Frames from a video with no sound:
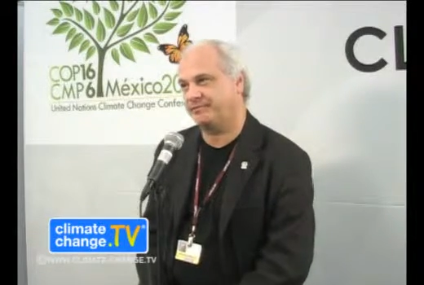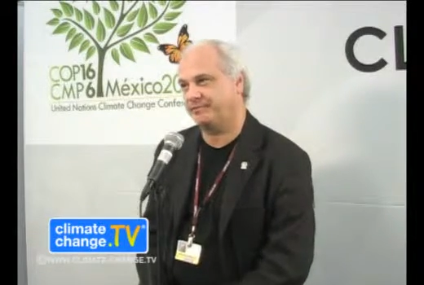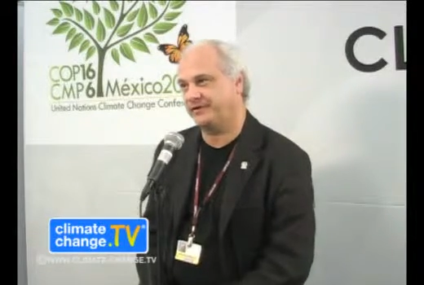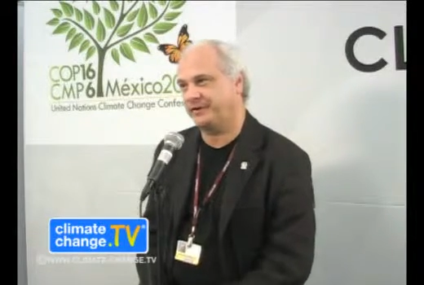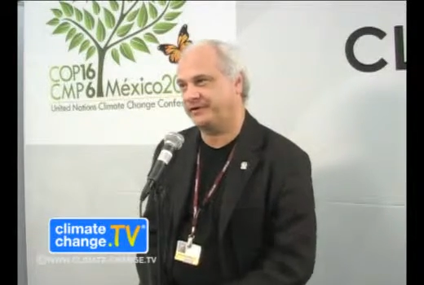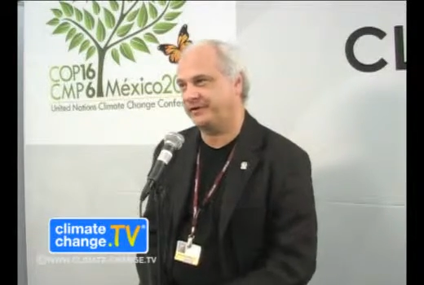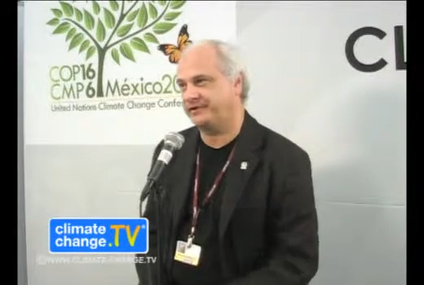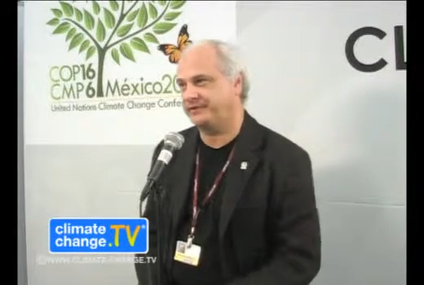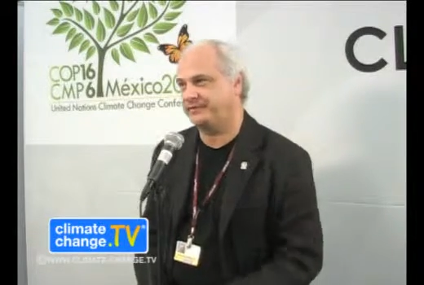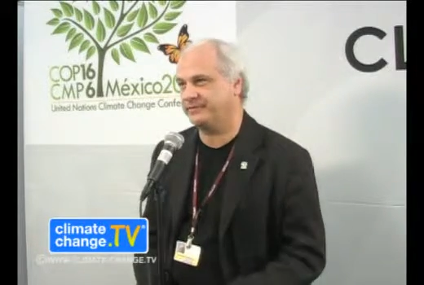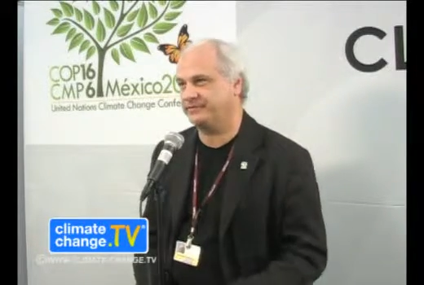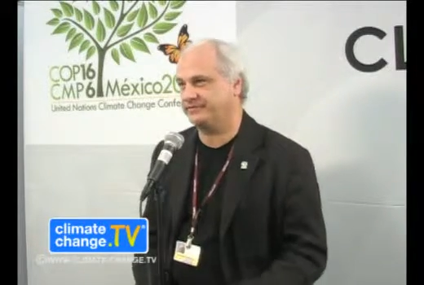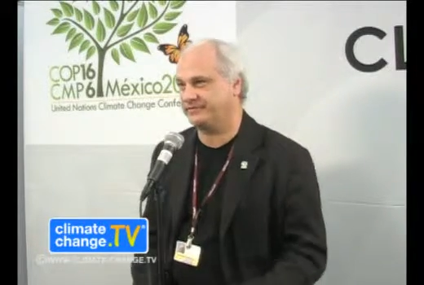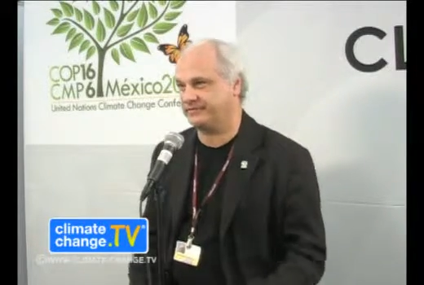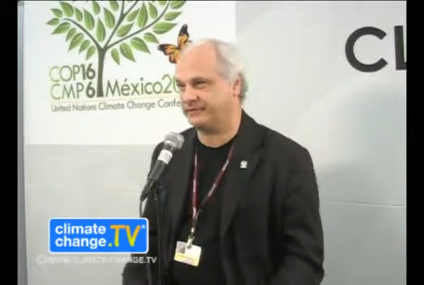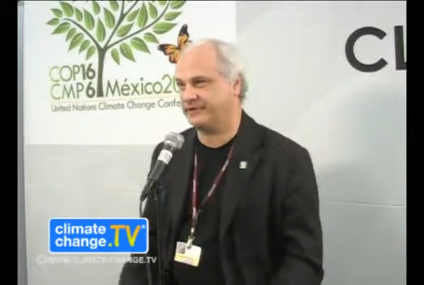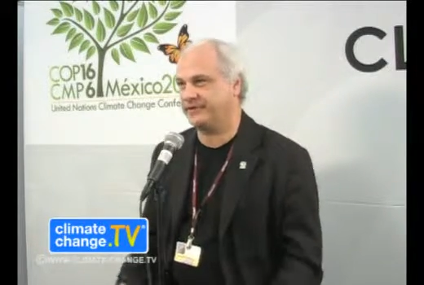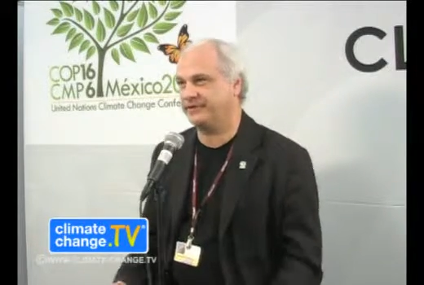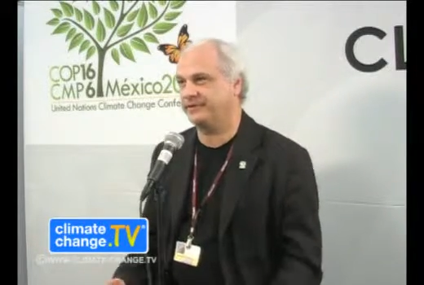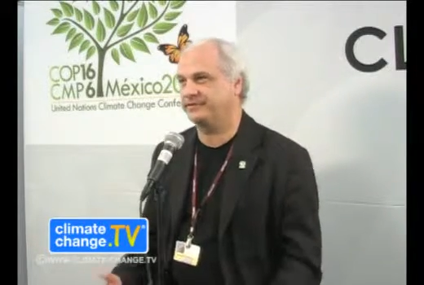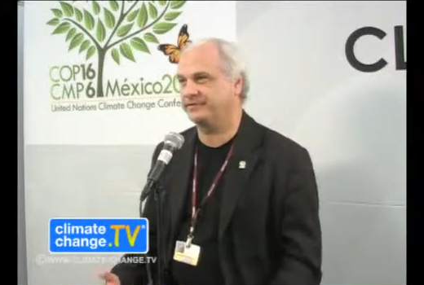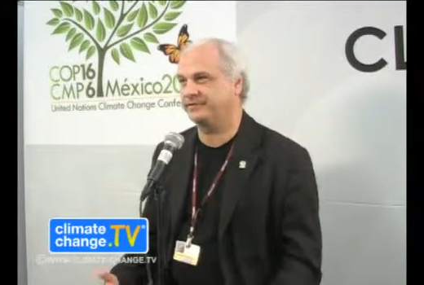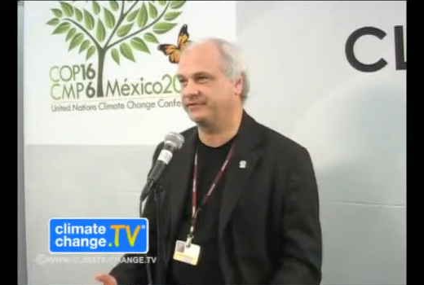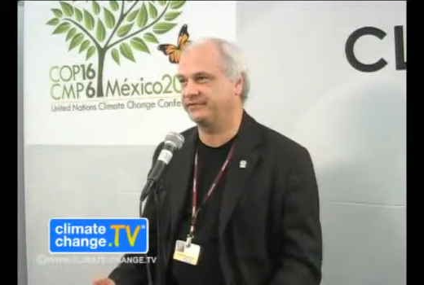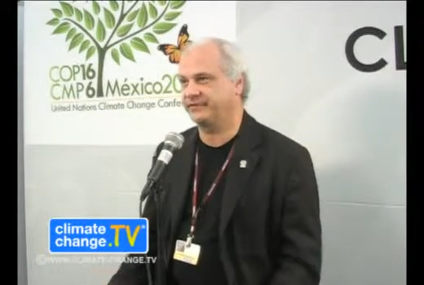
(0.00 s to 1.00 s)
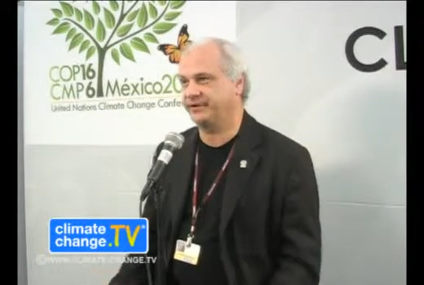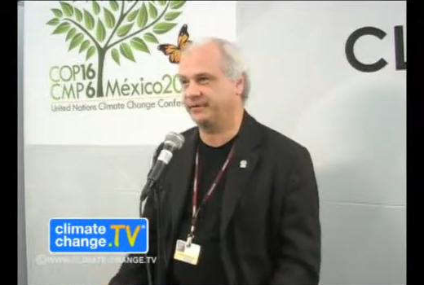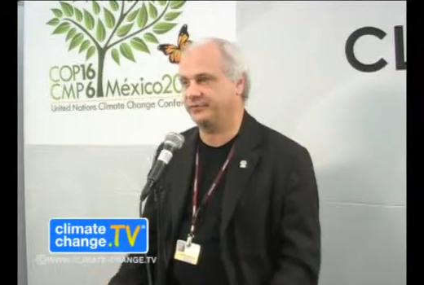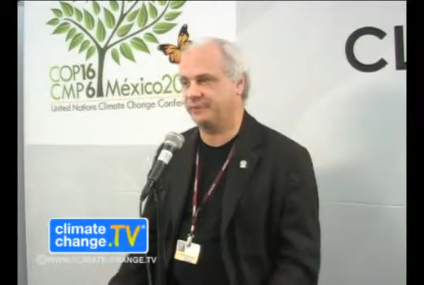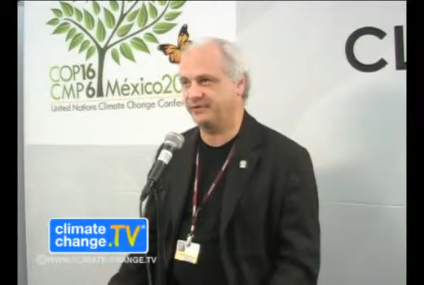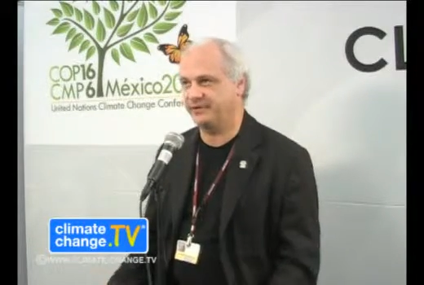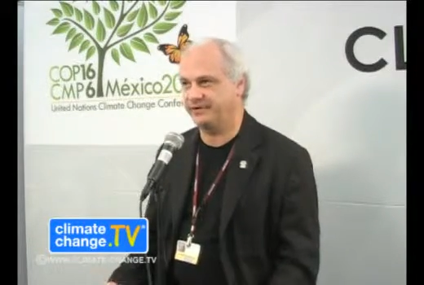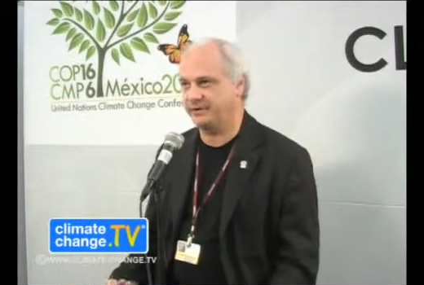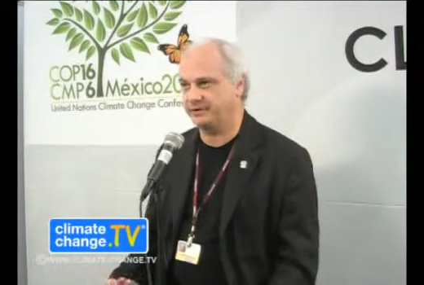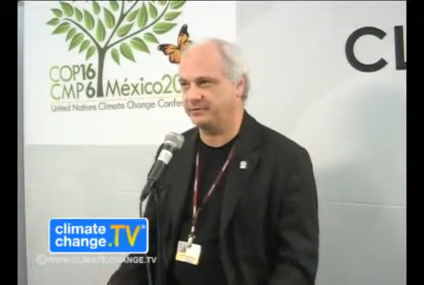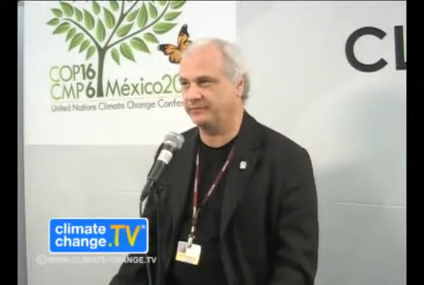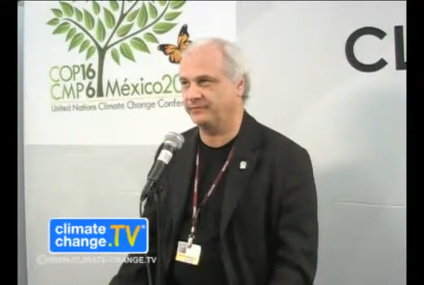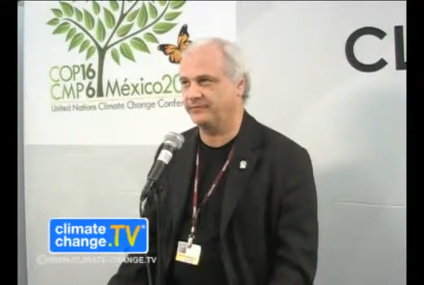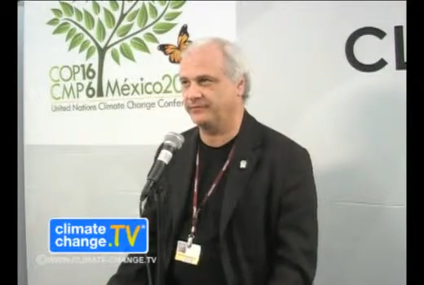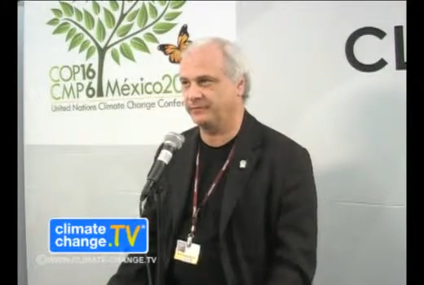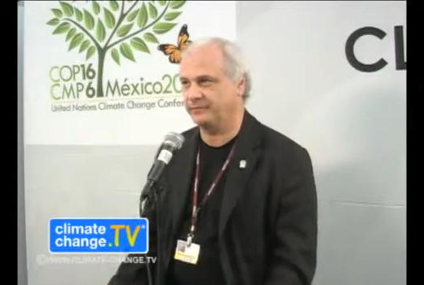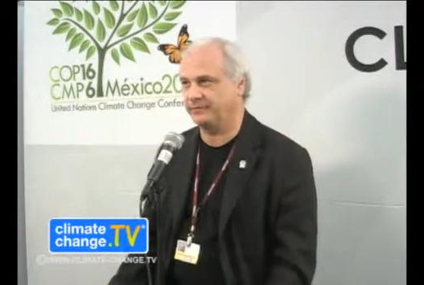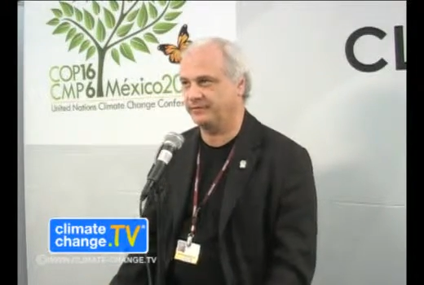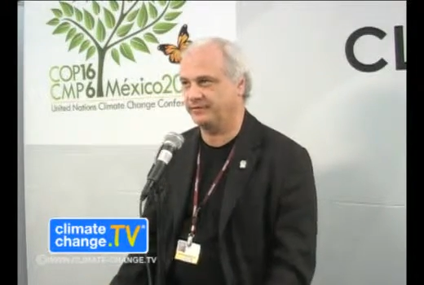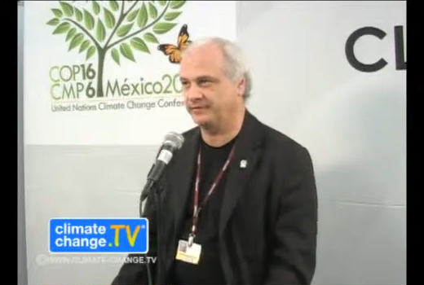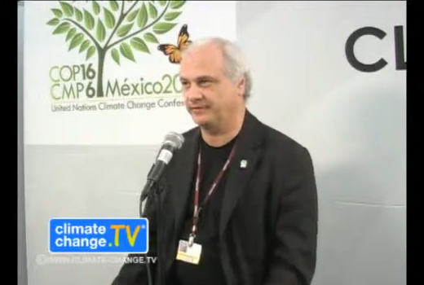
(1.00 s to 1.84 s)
many of the scientists that we interviewed